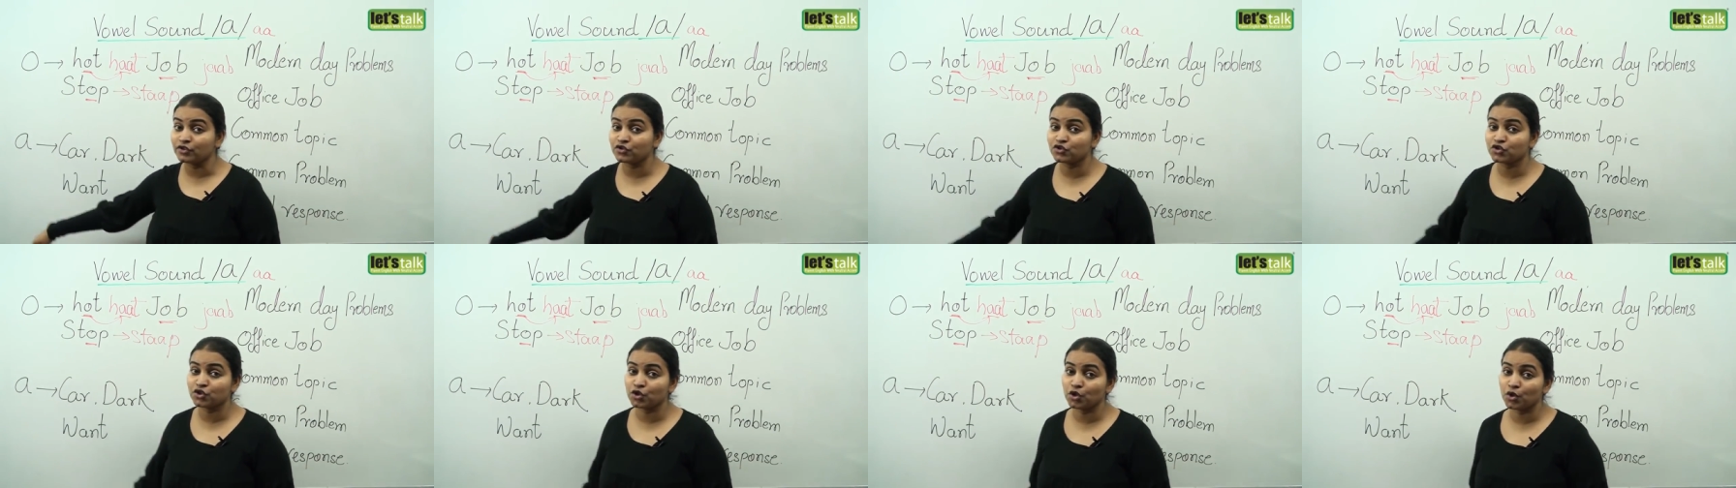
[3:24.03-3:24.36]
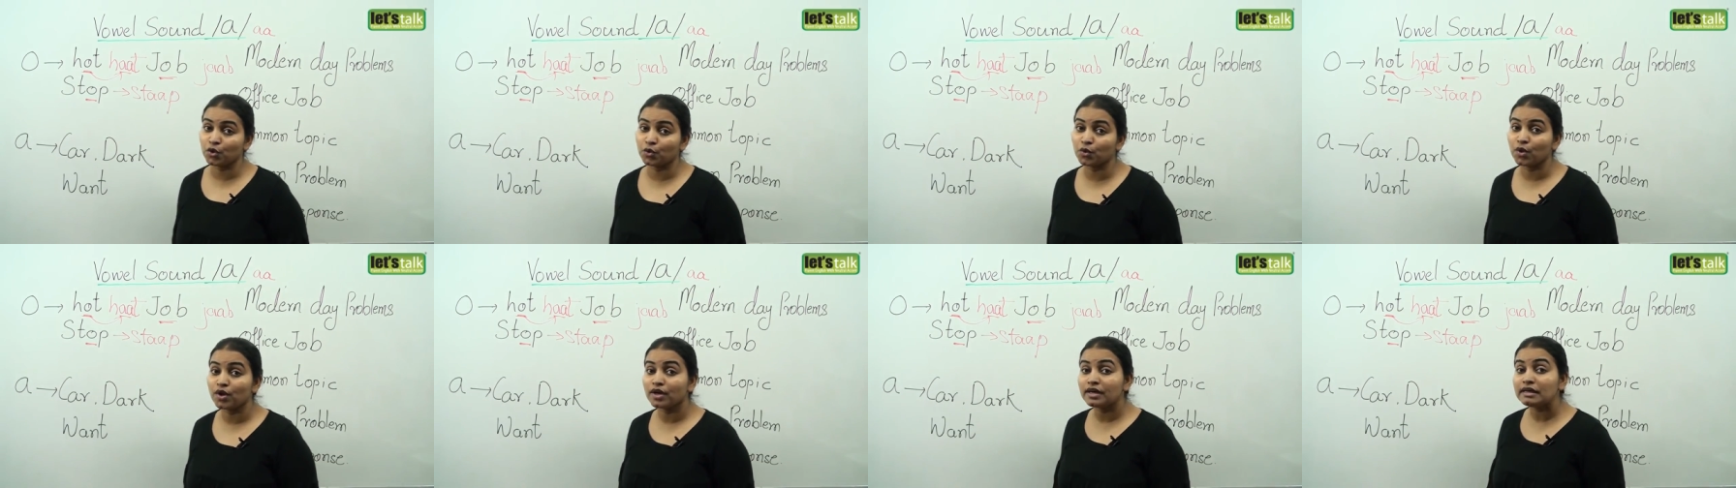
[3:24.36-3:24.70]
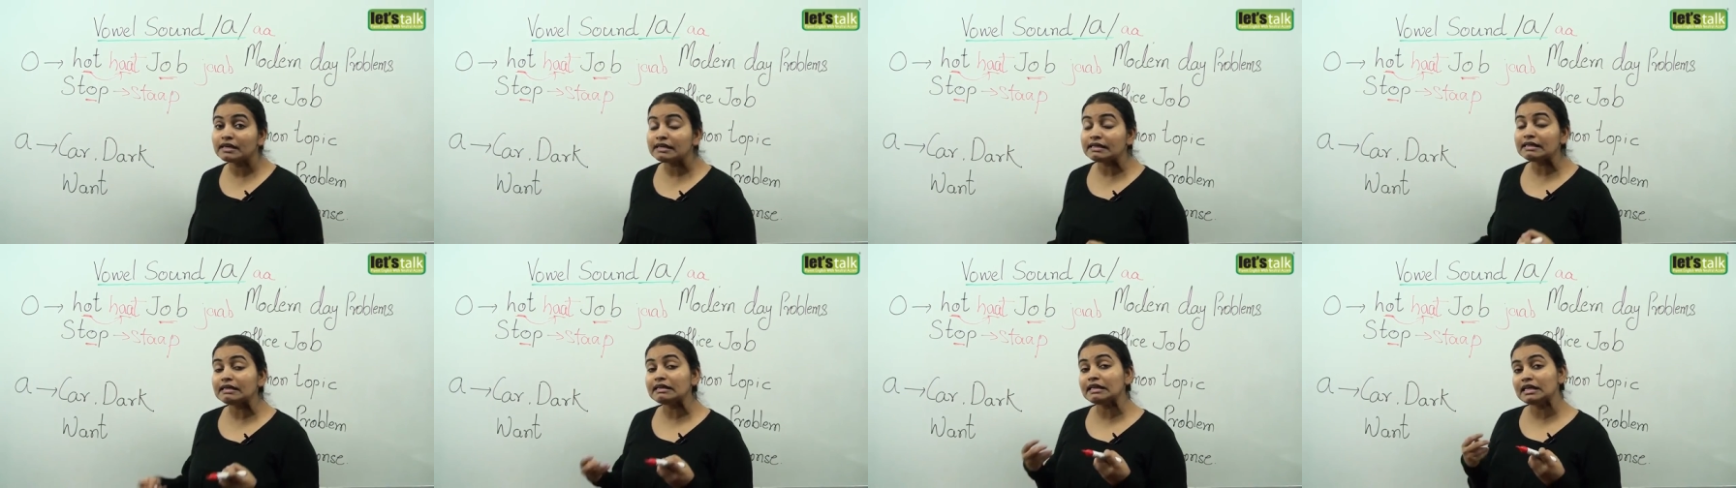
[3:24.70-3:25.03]
So
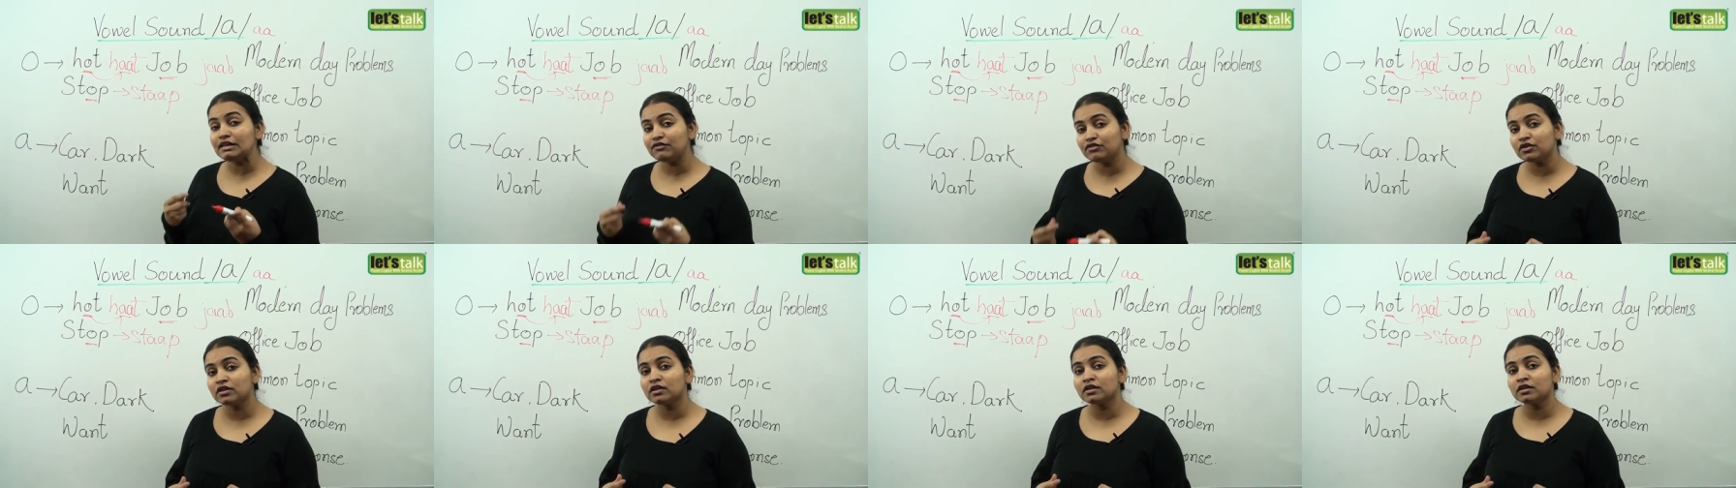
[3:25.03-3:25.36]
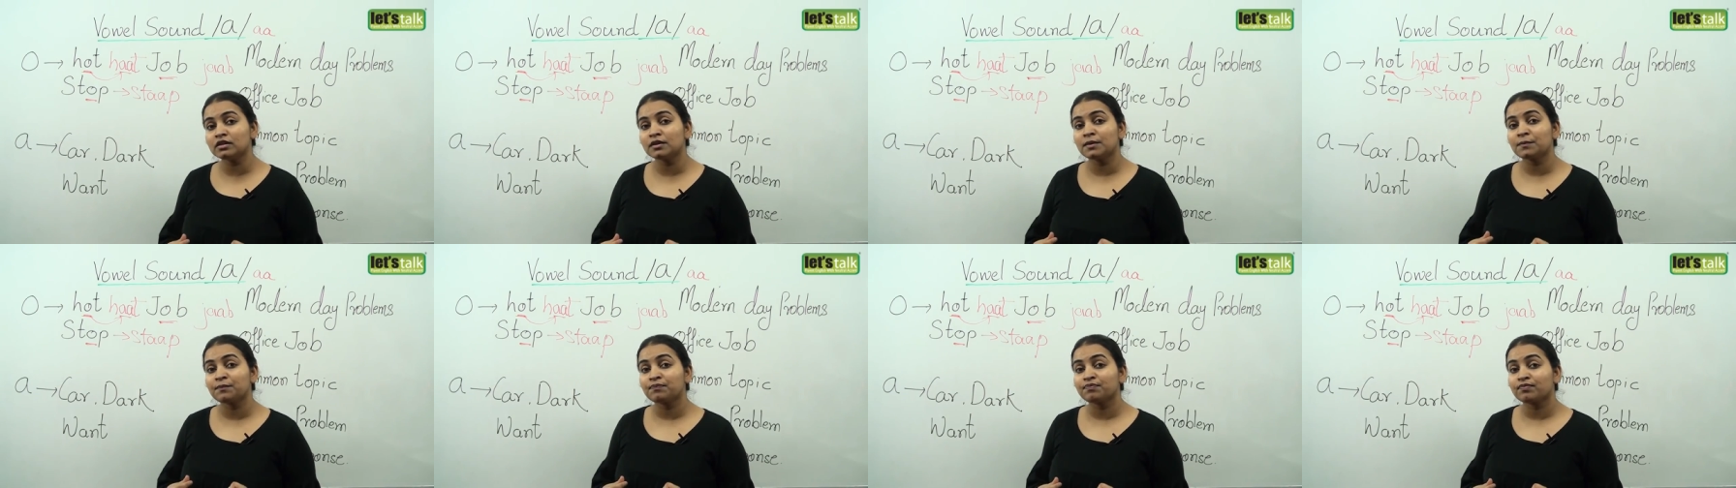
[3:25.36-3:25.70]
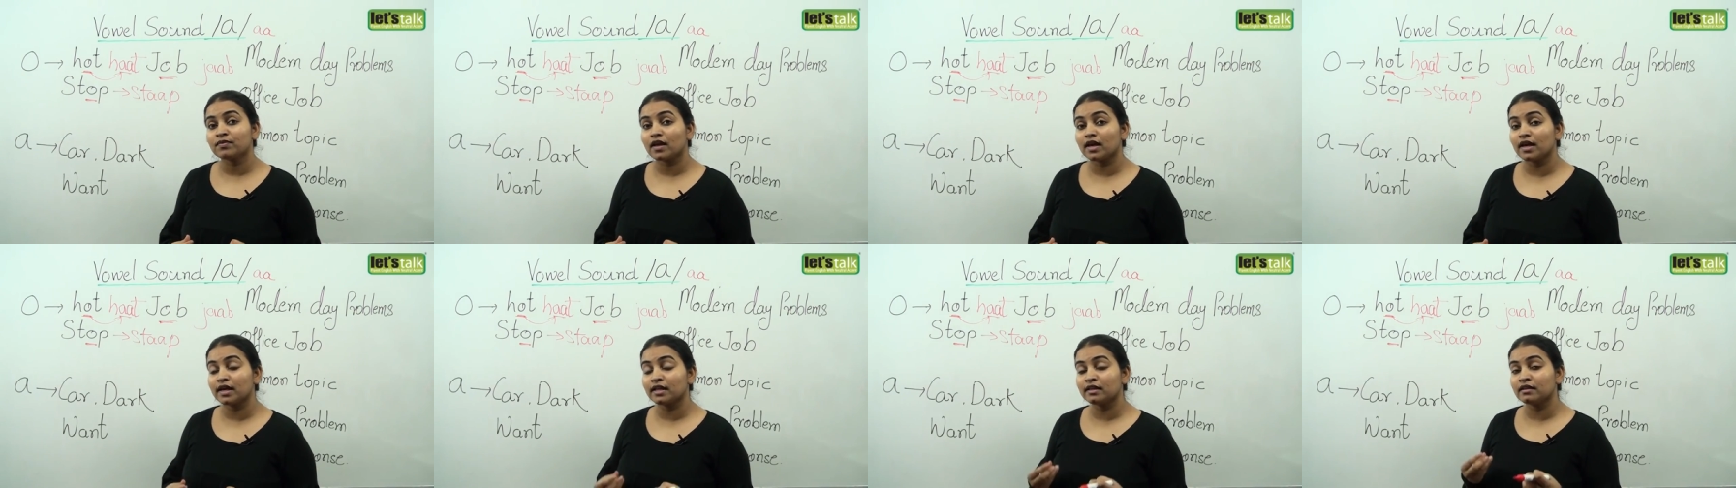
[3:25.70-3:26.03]
even
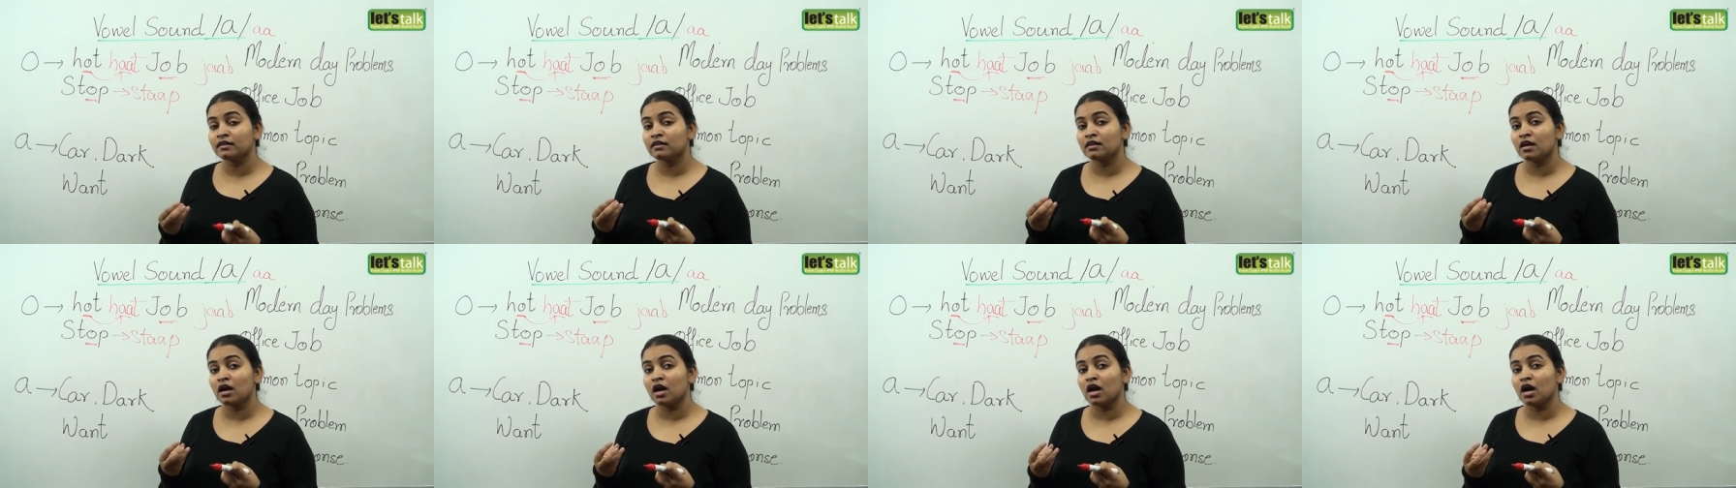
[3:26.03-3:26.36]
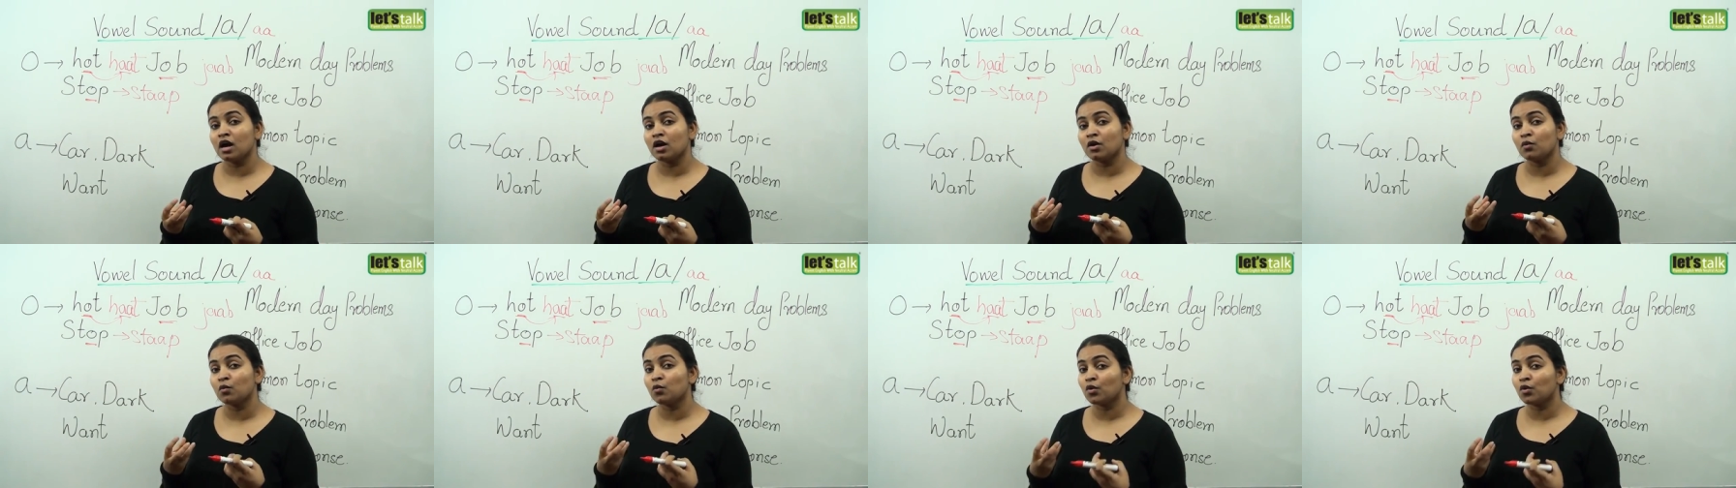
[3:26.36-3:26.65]
in uh,